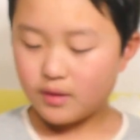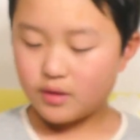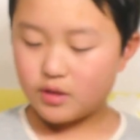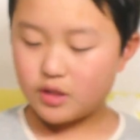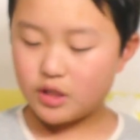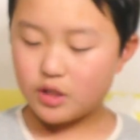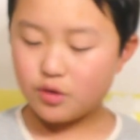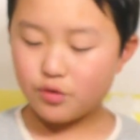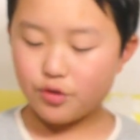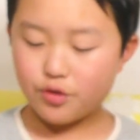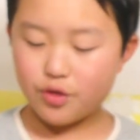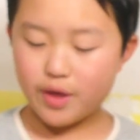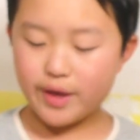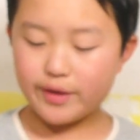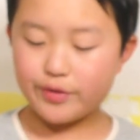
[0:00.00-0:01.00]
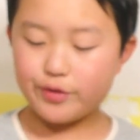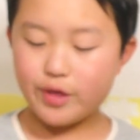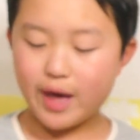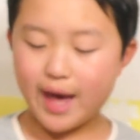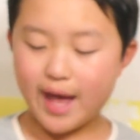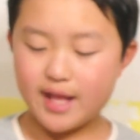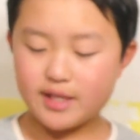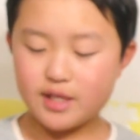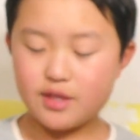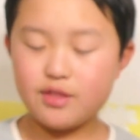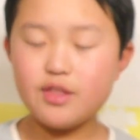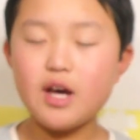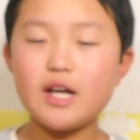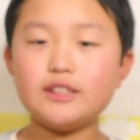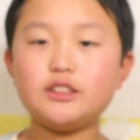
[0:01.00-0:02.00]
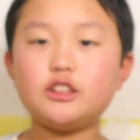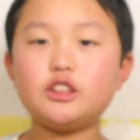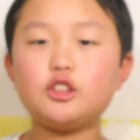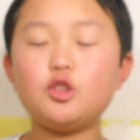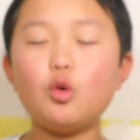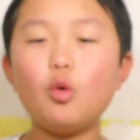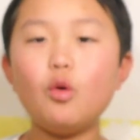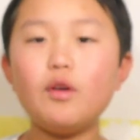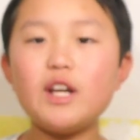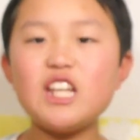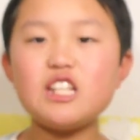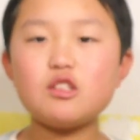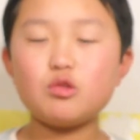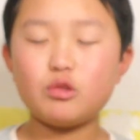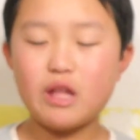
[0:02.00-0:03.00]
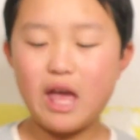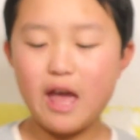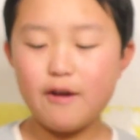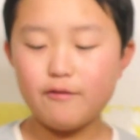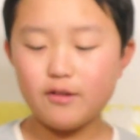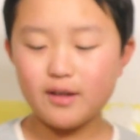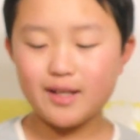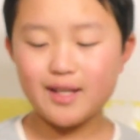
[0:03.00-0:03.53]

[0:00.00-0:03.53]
do you think that the stories will ever